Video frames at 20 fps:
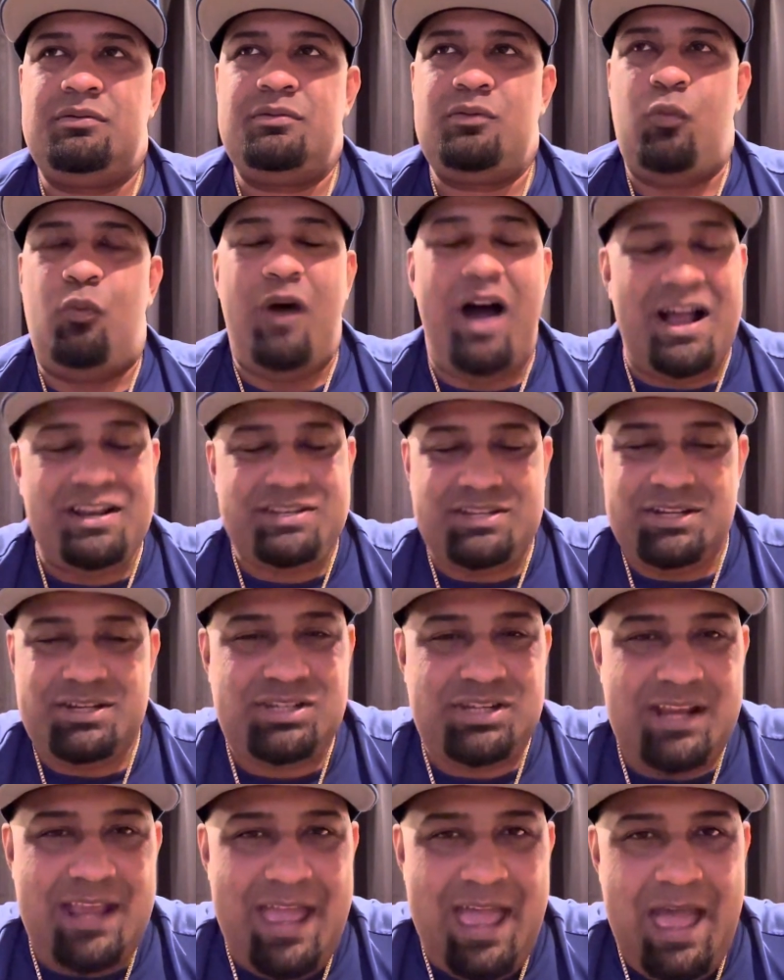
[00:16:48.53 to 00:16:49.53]
watches
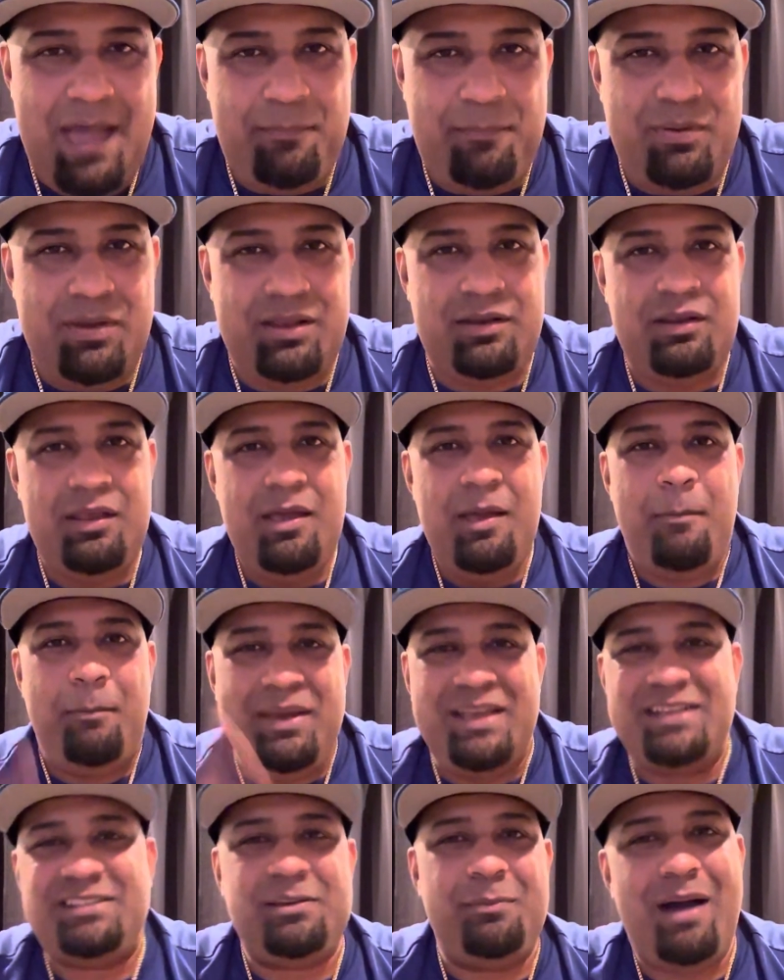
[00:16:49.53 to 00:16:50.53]
shit happen.
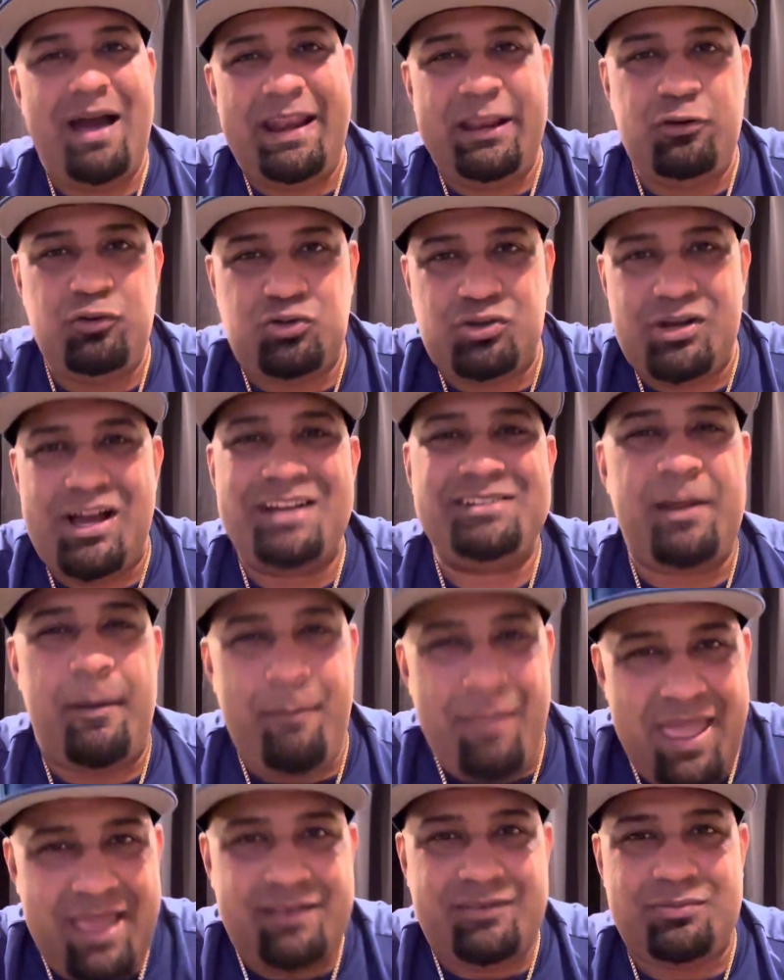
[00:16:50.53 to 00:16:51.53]
Be somebody who tries to
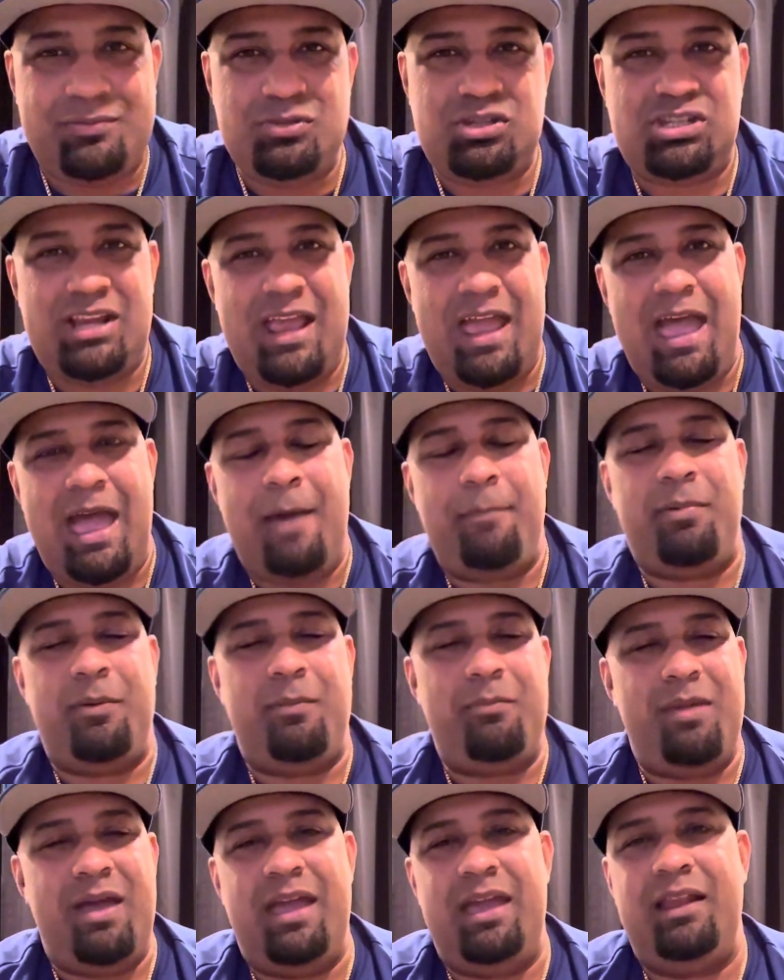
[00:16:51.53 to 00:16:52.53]
make some shit
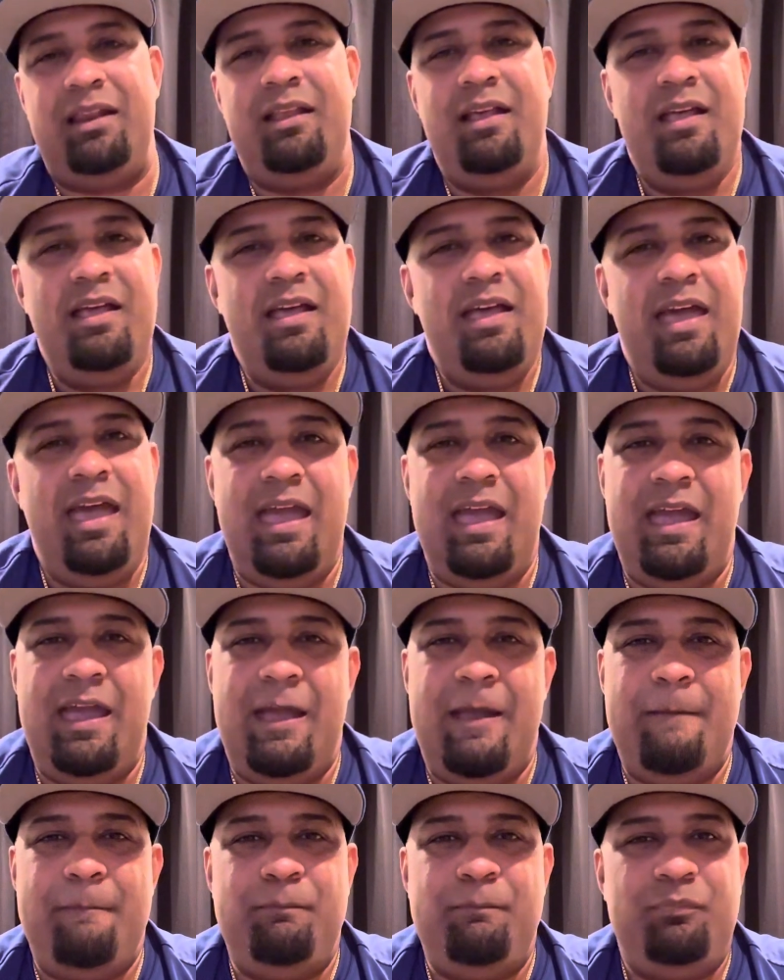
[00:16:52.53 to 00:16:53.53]
happen, man.
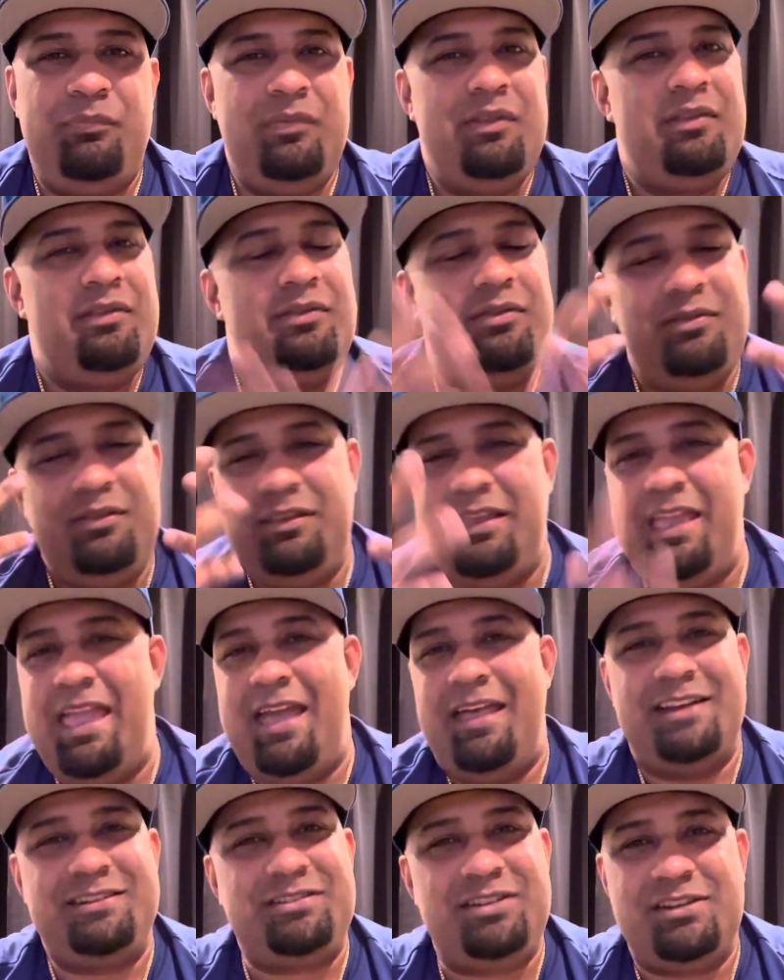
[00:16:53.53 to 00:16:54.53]
And yeah,
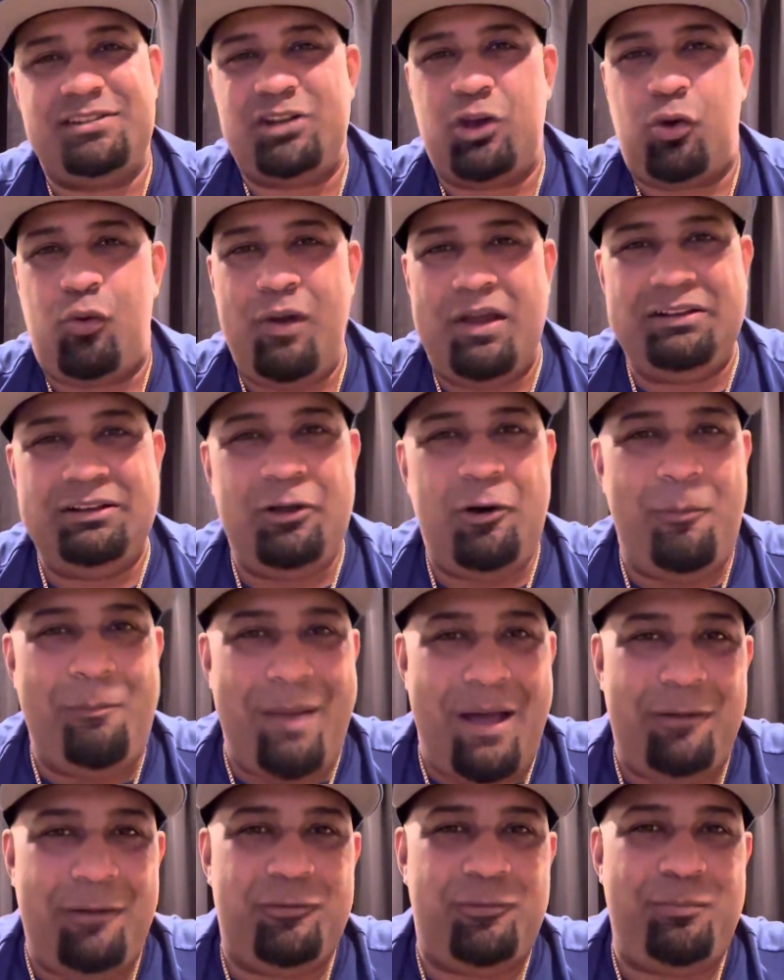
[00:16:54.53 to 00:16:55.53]
that's just a quick little
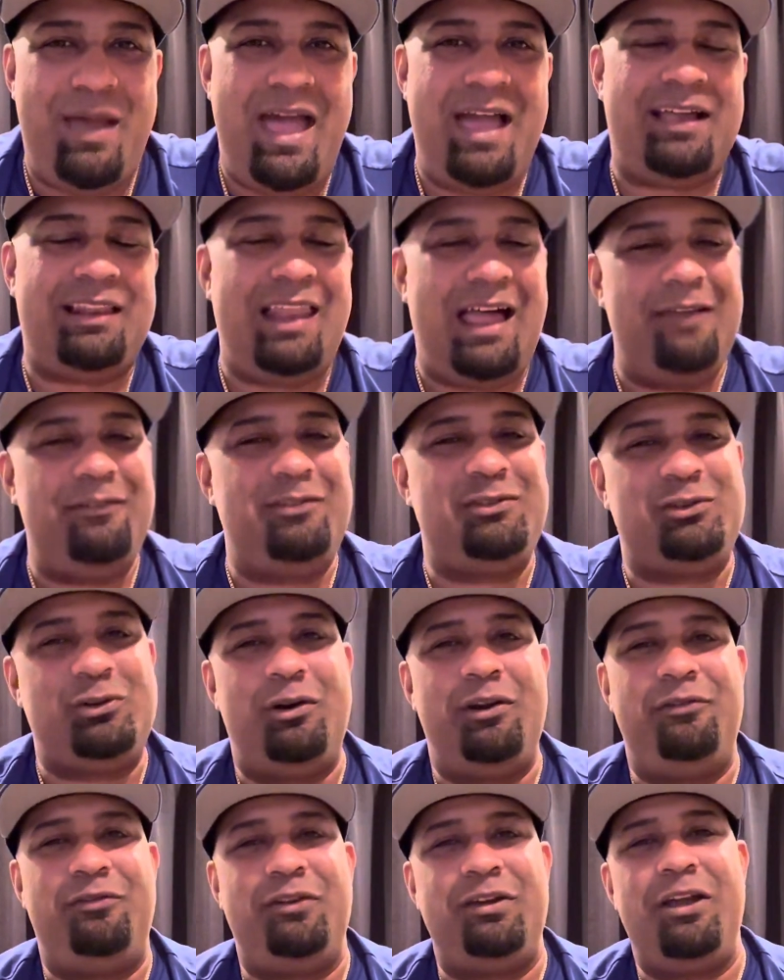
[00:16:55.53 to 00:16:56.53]
bounce back life
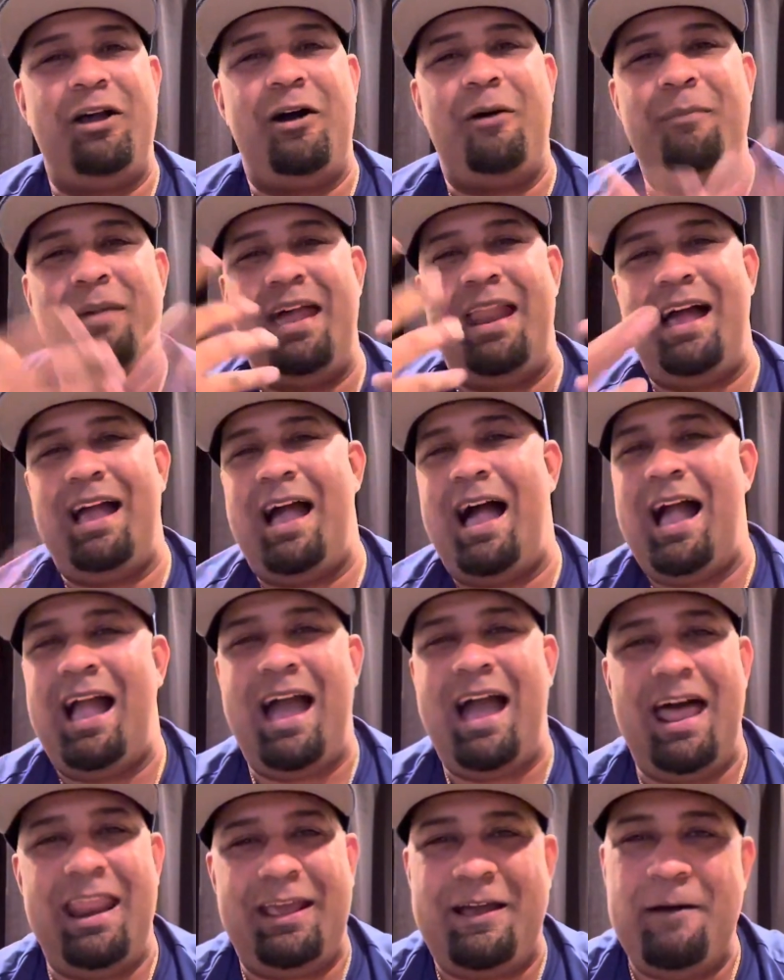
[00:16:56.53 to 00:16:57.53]
story for y'all, man. I
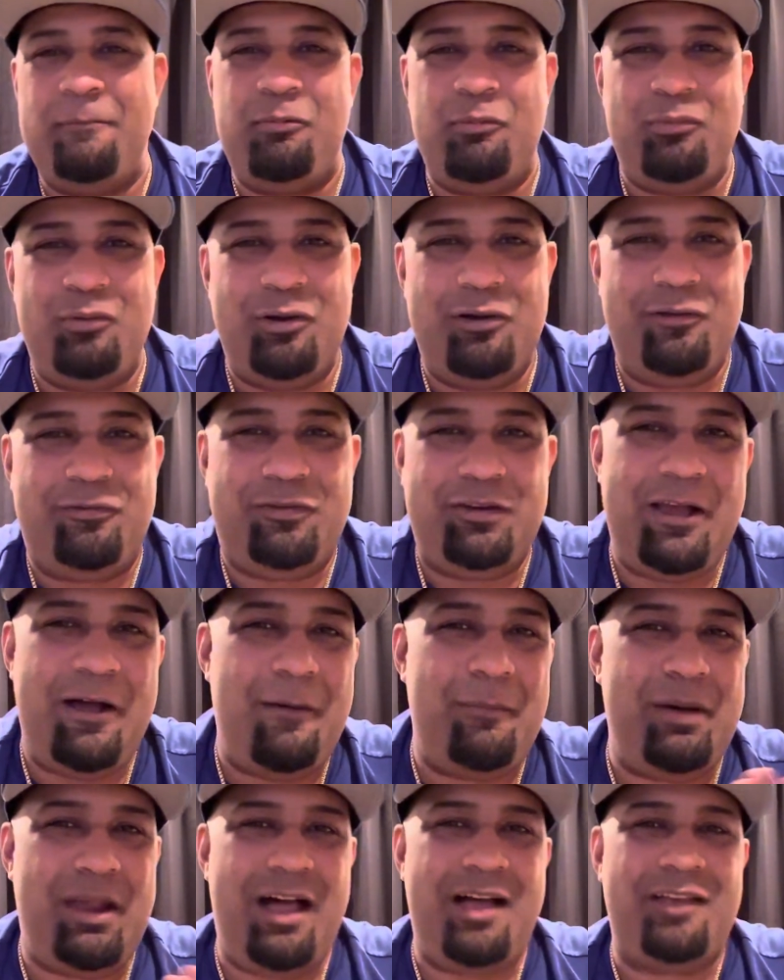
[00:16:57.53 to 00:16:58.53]
got a couple more for
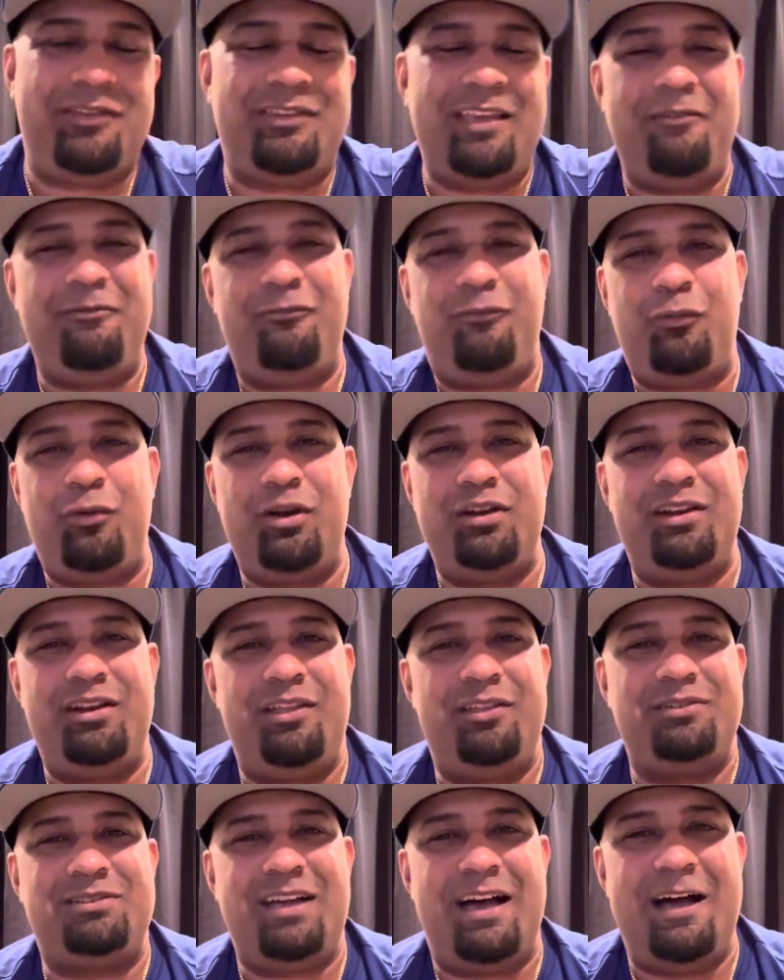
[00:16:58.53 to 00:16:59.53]
y'all, but I'll save them for
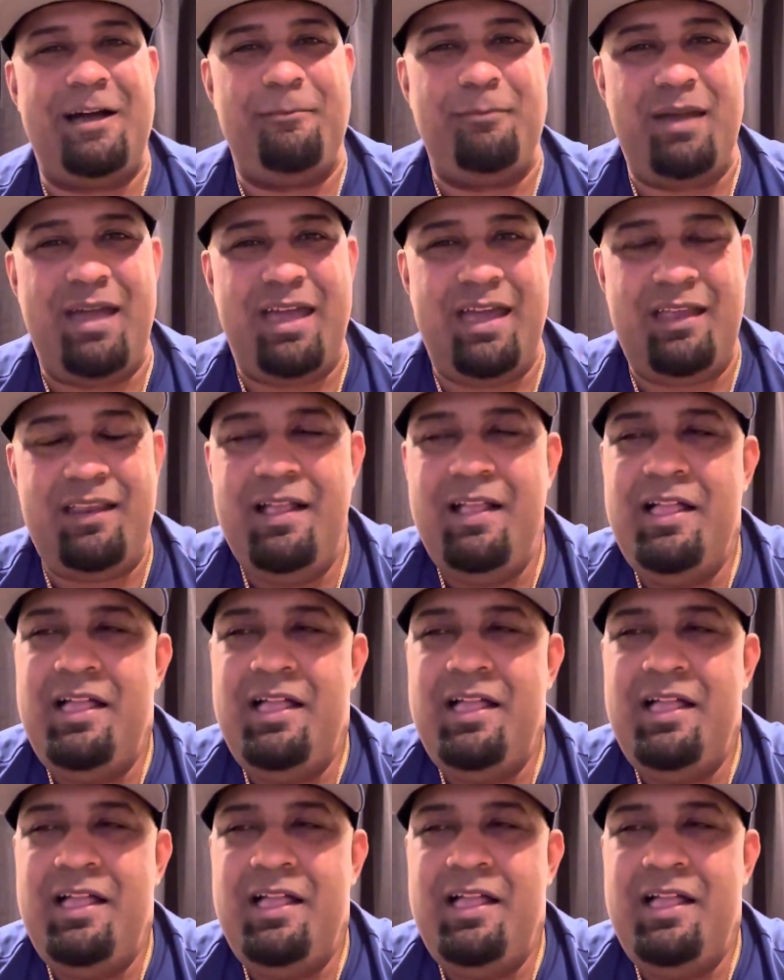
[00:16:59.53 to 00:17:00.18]
another time, man.